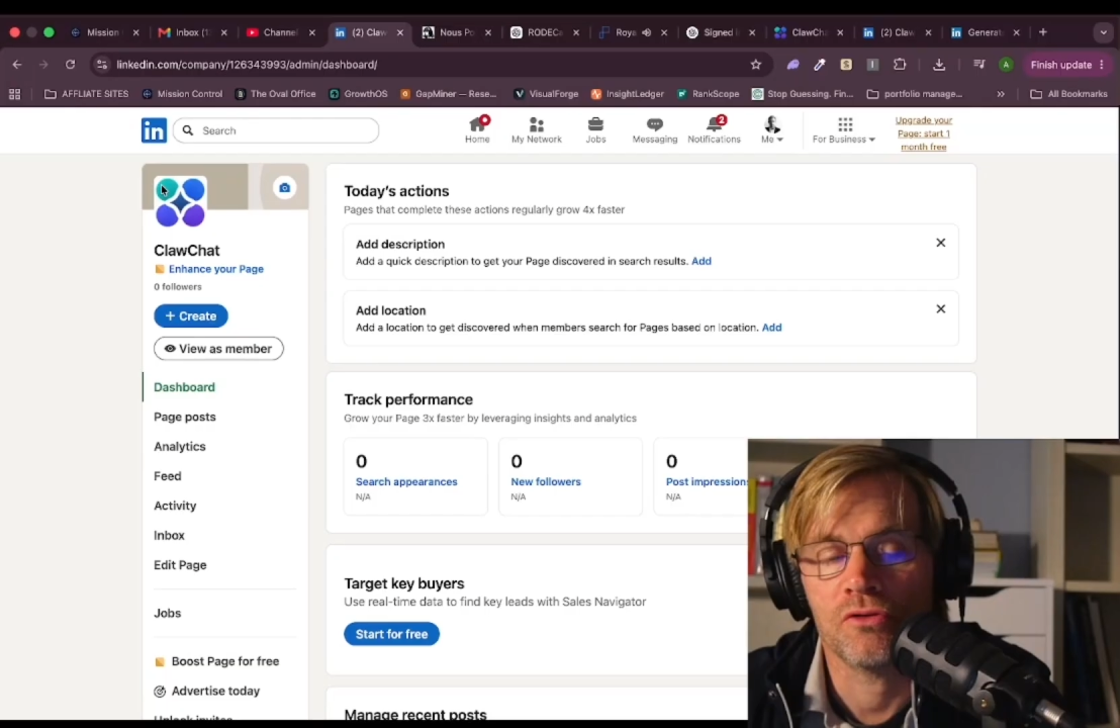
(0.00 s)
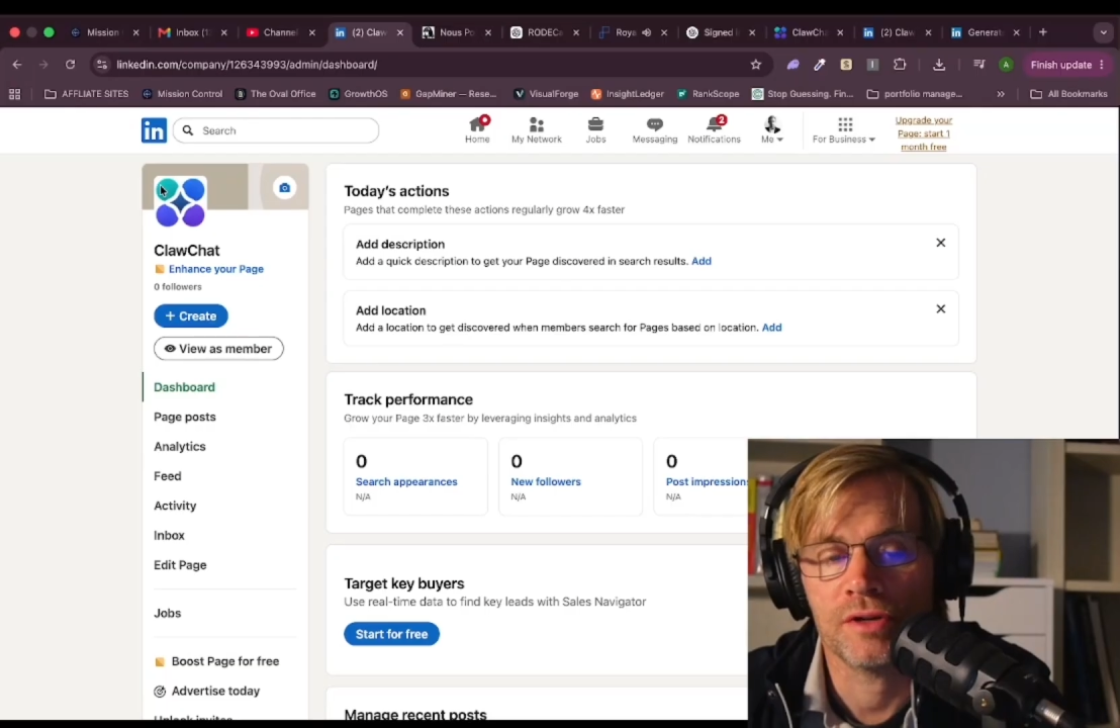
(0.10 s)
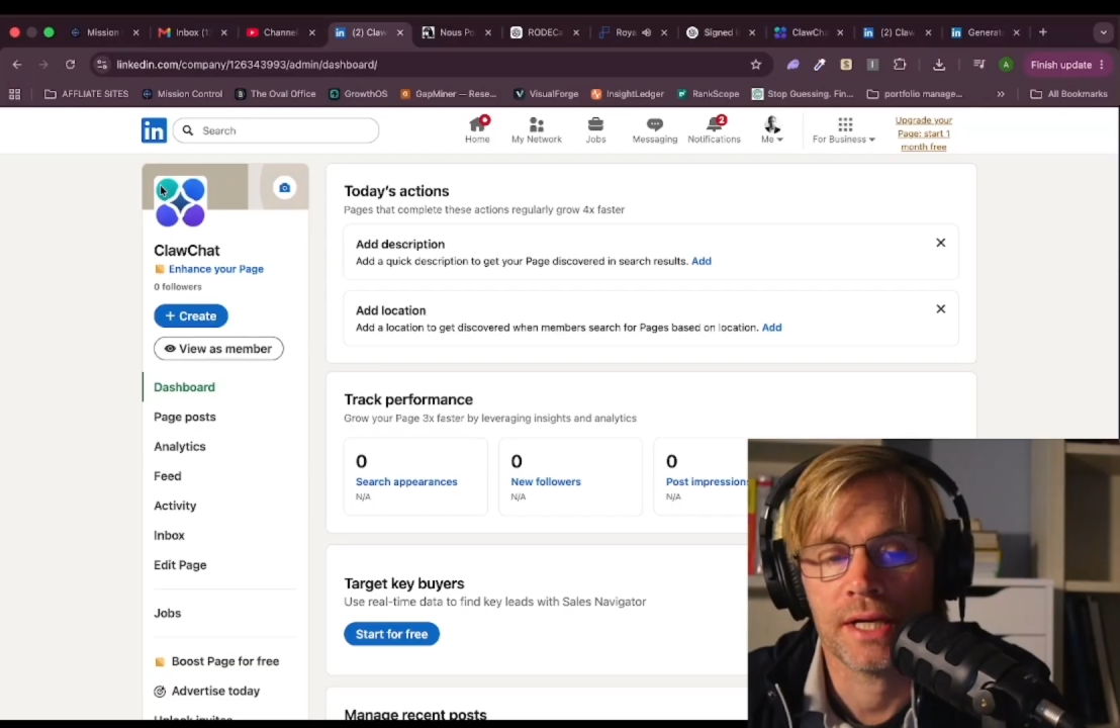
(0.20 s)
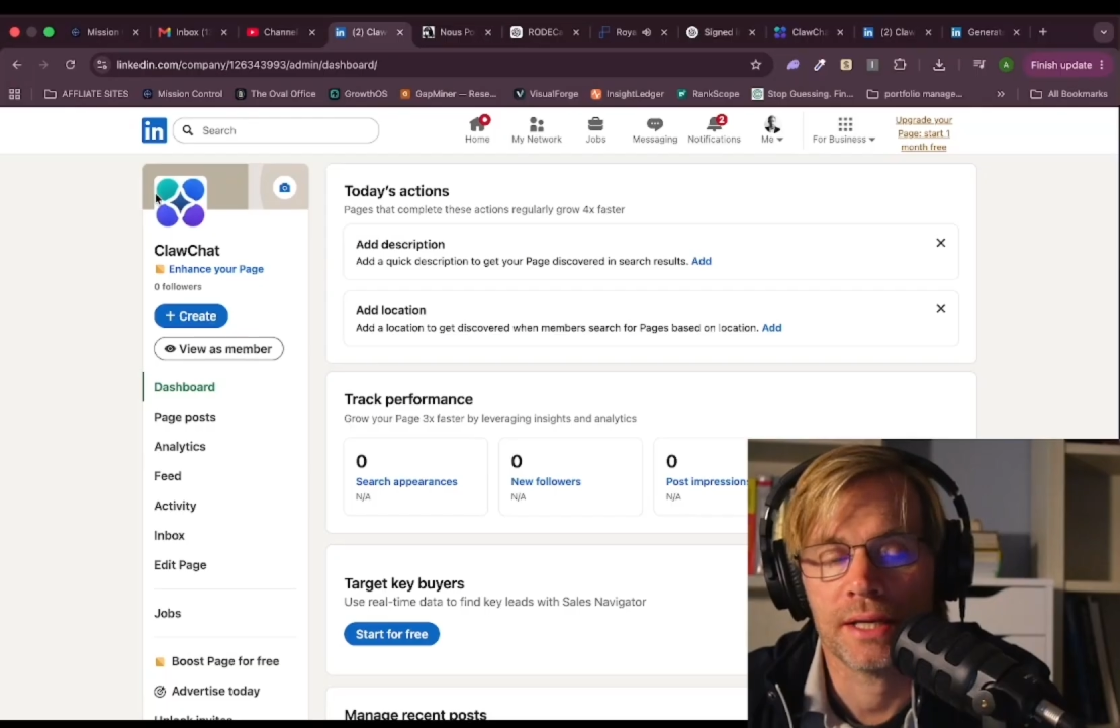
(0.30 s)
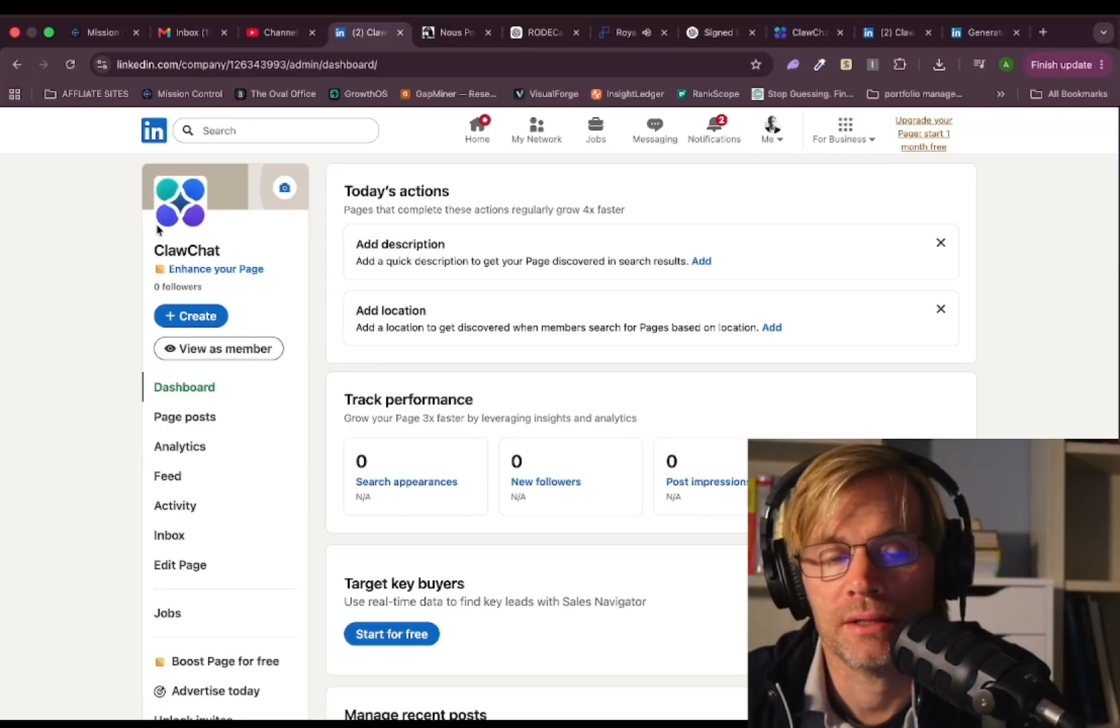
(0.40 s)

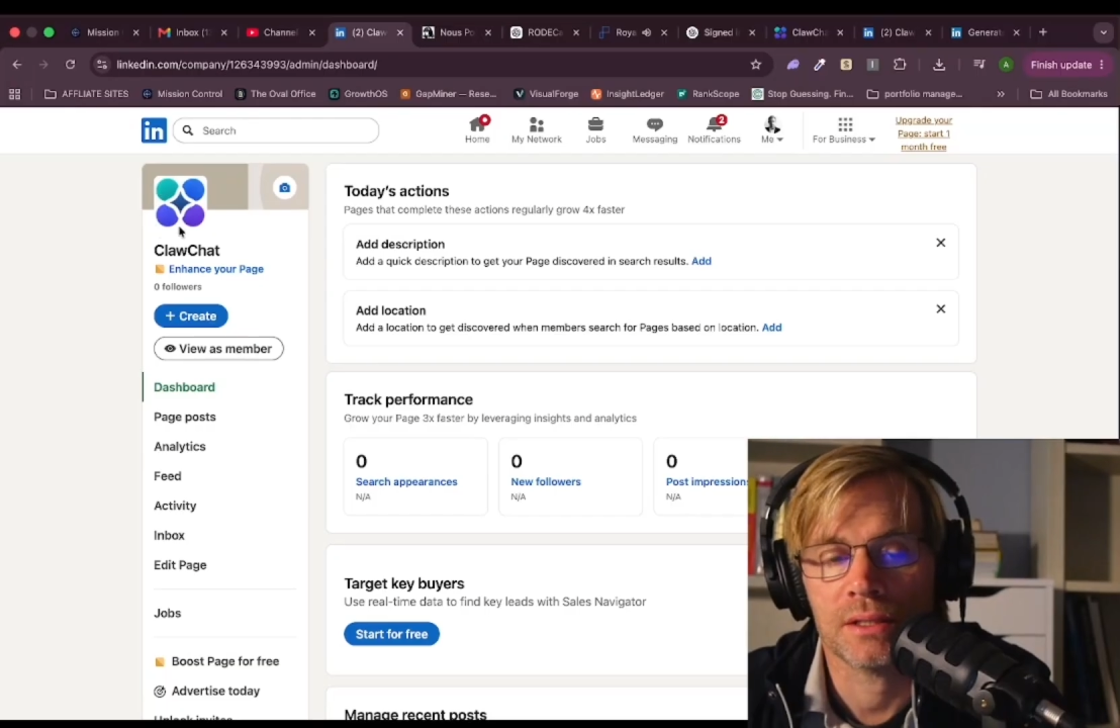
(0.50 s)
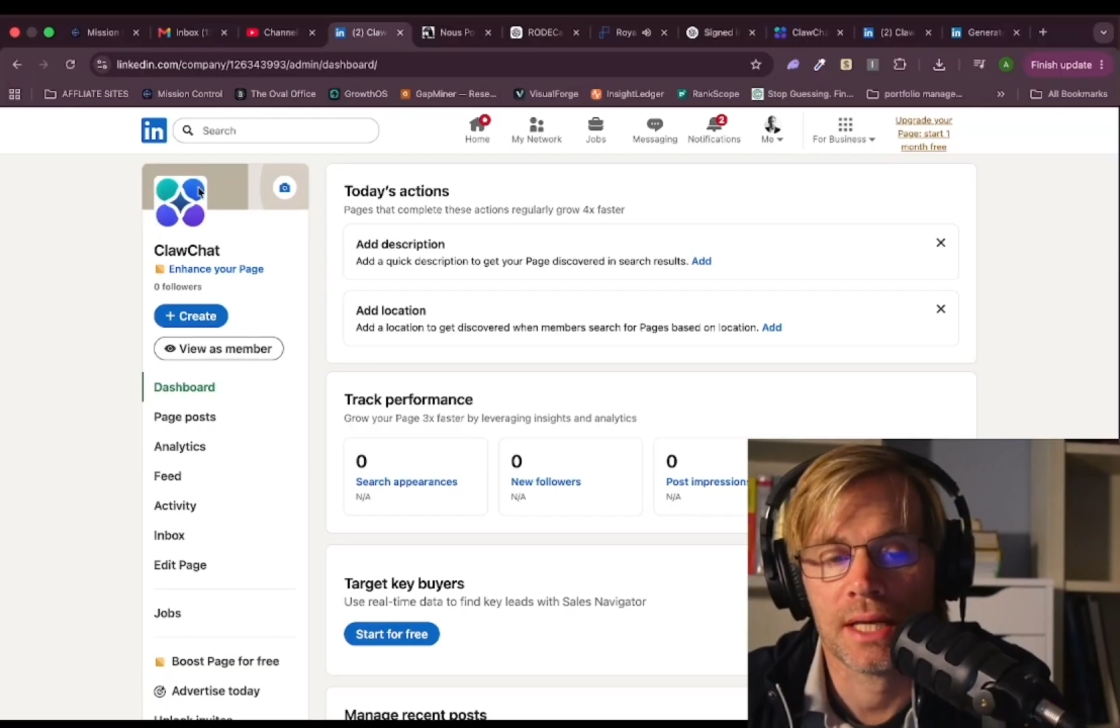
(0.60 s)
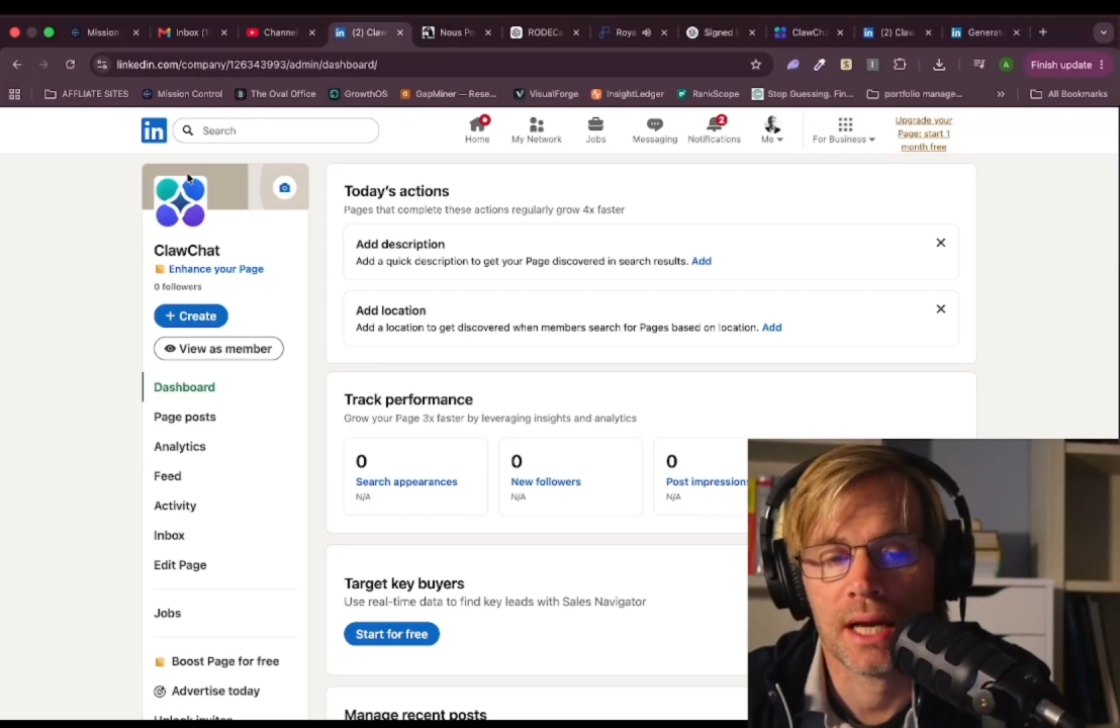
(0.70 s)
had this app